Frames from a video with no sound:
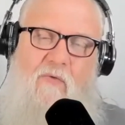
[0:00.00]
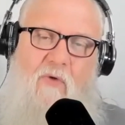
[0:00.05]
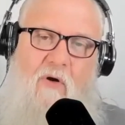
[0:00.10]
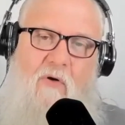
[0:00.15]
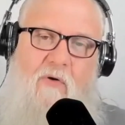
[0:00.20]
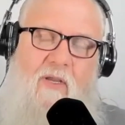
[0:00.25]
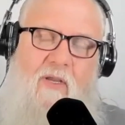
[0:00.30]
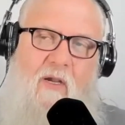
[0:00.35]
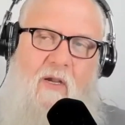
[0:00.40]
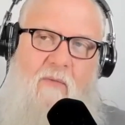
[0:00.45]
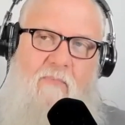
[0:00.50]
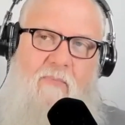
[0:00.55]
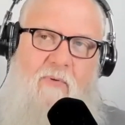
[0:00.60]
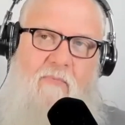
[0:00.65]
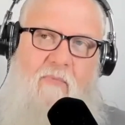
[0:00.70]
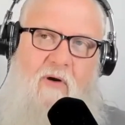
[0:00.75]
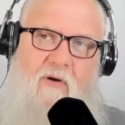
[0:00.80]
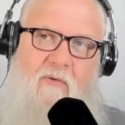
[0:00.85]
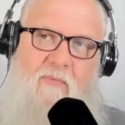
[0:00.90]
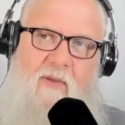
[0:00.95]
growing up
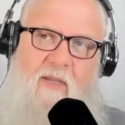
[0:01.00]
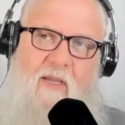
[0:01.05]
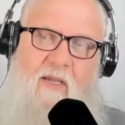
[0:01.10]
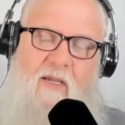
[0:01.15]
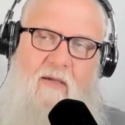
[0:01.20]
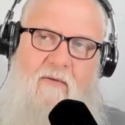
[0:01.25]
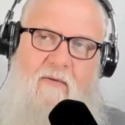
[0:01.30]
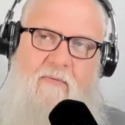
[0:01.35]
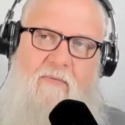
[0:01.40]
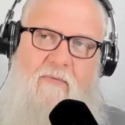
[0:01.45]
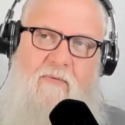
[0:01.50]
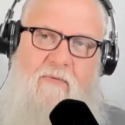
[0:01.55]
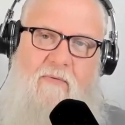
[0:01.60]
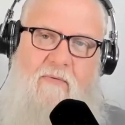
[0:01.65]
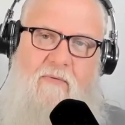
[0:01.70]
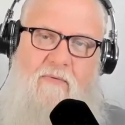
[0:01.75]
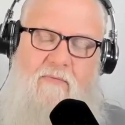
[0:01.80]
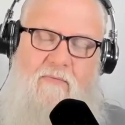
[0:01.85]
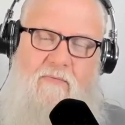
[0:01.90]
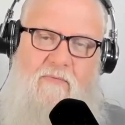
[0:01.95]
in Marbella
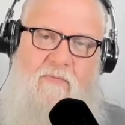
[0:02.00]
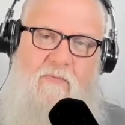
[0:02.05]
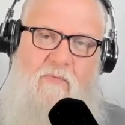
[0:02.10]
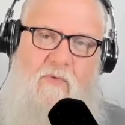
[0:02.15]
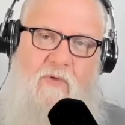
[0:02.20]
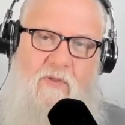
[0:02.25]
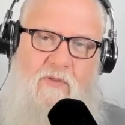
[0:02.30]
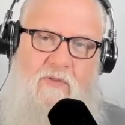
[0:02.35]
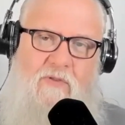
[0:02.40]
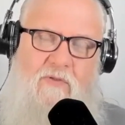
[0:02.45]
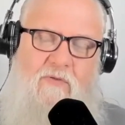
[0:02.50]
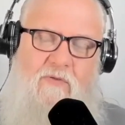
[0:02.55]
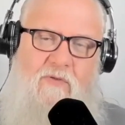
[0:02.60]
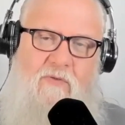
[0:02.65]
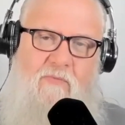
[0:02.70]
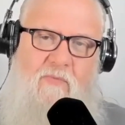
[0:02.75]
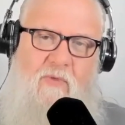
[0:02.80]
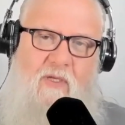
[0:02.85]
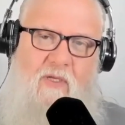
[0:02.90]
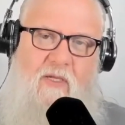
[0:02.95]
was
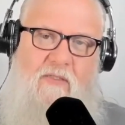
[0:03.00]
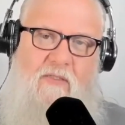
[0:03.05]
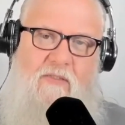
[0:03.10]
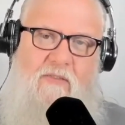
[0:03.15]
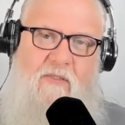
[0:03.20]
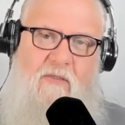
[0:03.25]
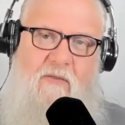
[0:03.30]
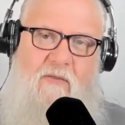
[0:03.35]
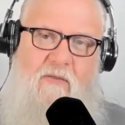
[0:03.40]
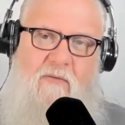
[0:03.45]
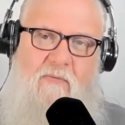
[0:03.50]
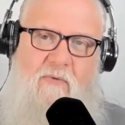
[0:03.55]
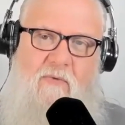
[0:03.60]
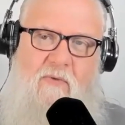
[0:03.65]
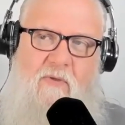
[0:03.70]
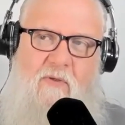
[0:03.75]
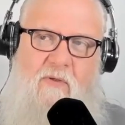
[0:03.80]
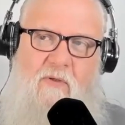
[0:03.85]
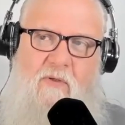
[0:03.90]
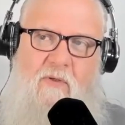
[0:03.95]
to me as a
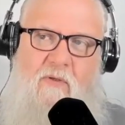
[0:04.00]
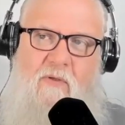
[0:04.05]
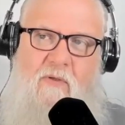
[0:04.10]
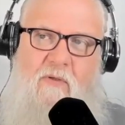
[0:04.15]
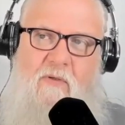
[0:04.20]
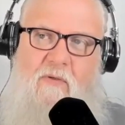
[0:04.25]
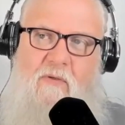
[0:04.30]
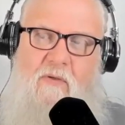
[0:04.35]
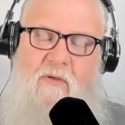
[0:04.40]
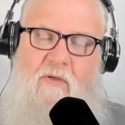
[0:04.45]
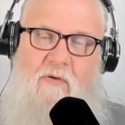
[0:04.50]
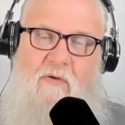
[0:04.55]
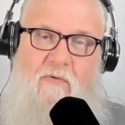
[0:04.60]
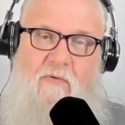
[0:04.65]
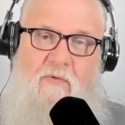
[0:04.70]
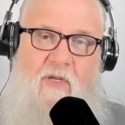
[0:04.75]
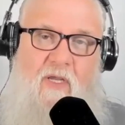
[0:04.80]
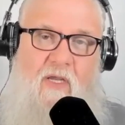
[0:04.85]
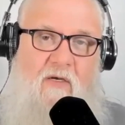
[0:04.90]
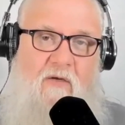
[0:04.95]

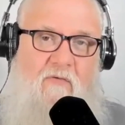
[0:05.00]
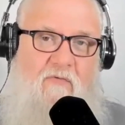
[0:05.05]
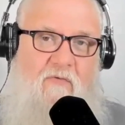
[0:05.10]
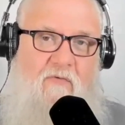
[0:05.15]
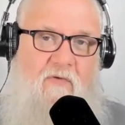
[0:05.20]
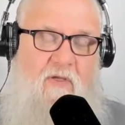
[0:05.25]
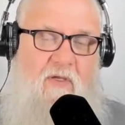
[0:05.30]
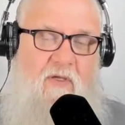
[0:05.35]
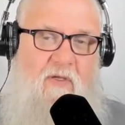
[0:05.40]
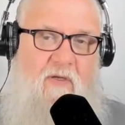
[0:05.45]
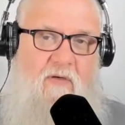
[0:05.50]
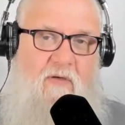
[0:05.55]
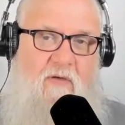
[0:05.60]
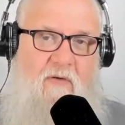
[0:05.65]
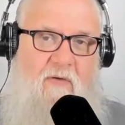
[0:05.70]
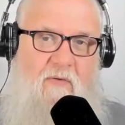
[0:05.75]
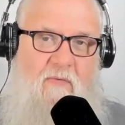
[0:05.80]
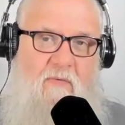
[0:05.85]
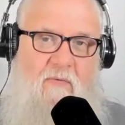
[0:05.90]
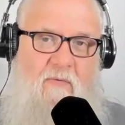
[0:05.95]
creative kid.
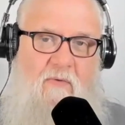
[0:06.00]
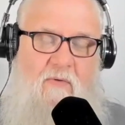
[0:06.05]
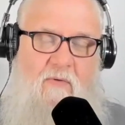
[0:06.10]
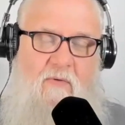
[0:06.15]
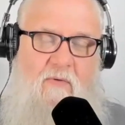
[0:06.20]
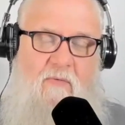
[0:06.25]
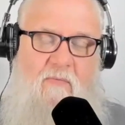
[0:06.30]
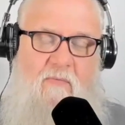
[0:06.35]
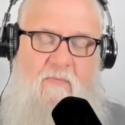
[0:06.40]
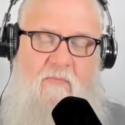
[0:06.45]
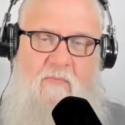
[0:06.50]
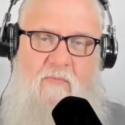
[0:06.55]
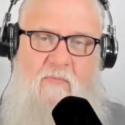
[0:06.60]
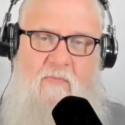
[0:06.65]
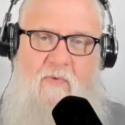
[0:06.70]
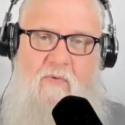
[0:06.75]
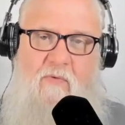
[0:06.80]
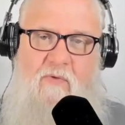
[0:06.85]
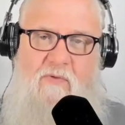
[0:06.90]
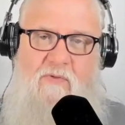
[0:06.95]

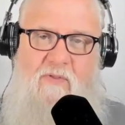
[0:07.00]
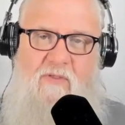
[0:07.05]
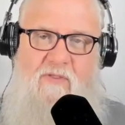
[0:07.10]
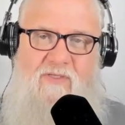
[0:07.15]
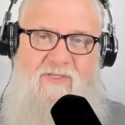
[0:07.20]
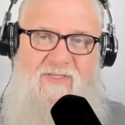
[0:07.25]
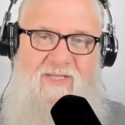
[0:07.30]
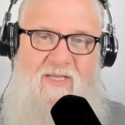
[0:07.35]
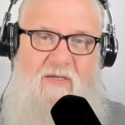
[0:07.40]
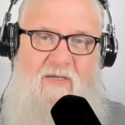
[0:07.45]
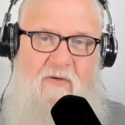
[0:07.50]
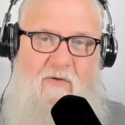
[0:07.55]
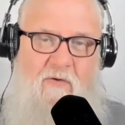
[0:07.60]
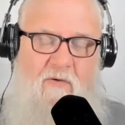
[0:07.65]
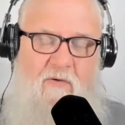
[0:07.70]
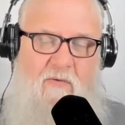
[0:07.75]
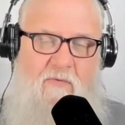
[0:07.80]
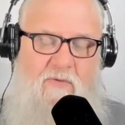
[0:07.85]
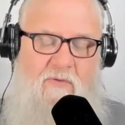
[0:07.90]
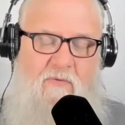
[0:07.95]
I was a
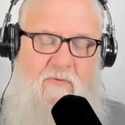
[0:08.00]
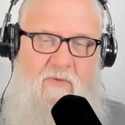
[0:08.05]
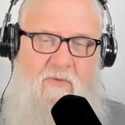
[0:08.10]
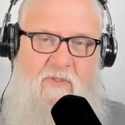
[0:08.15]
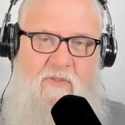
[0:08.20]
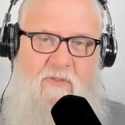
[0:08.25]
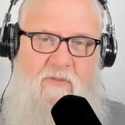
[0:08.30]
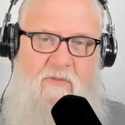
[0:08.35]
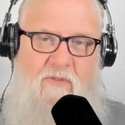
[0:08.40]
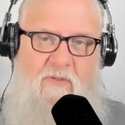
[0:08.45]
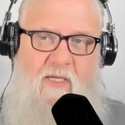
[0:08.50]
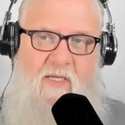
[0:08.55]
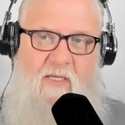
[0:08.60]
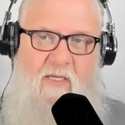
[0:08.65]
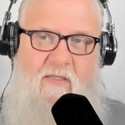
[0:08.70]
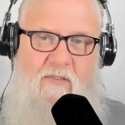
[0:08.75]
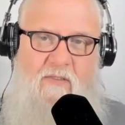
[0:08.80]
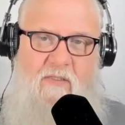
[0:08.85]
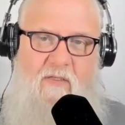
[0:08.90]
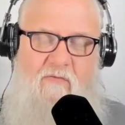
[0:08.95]
seeker. I was always
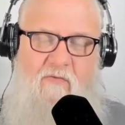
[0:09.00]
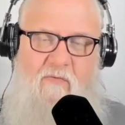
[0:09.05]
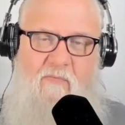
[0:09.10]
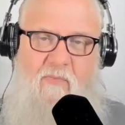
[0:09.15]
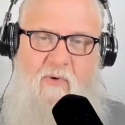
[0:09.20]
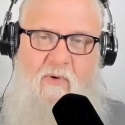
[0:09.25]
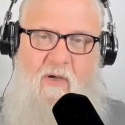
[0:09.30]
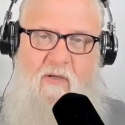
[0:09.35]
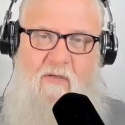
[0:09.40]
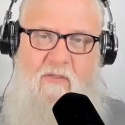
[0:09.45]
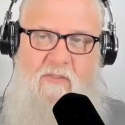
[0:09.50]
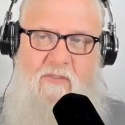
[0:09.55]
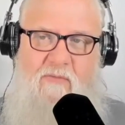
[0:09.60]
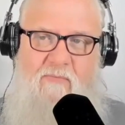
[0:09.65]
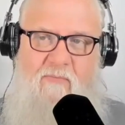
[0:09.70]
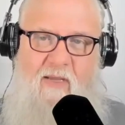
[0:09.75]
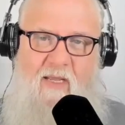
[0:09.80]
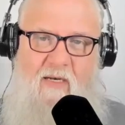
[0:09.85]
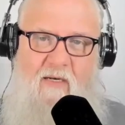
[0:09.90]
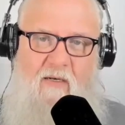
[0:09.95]
taking stuff apart,
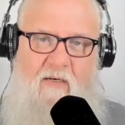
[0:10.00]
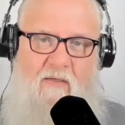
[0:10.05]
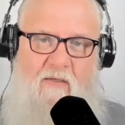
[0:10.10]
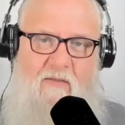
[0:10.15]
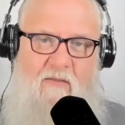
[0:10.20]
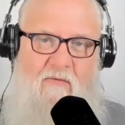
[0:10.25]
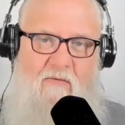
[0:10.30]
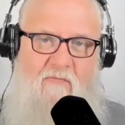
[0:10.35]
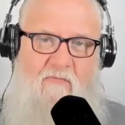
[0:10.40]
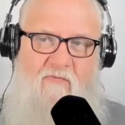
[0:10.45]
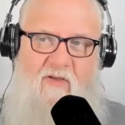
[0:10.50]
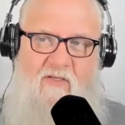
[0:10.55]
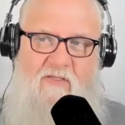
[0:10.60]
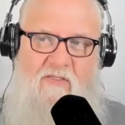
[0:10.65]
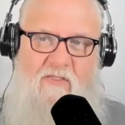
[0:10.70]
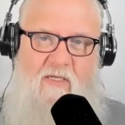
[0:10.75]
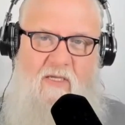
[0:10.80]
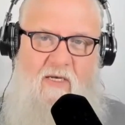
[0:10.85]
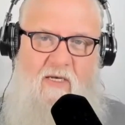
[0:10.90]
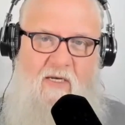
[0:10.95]
dismantling and
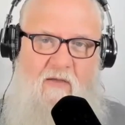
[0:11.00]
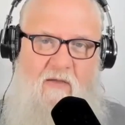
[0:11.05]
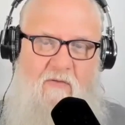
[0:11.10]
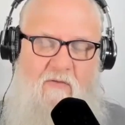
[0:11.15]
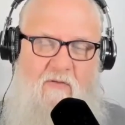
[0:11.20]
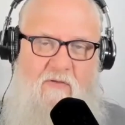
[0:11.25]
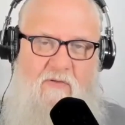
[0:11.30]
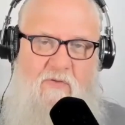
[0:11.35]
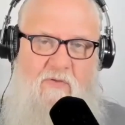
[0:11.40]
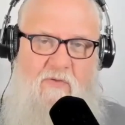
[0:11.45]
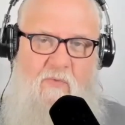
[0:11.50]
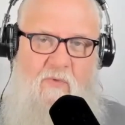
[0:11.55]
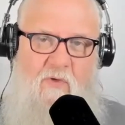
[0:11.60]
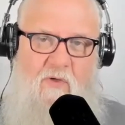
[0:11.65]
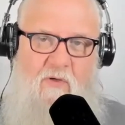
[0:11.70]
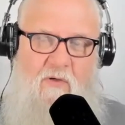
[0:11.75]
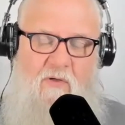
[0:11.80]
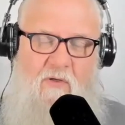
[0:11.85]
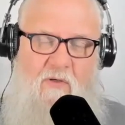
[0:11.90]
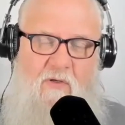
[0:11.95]
investigating how things
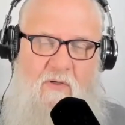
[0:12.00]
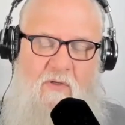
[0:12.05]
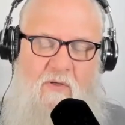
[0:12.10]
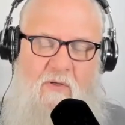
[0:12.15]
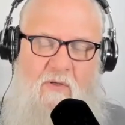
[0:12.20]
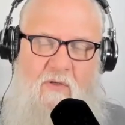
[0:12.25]
work.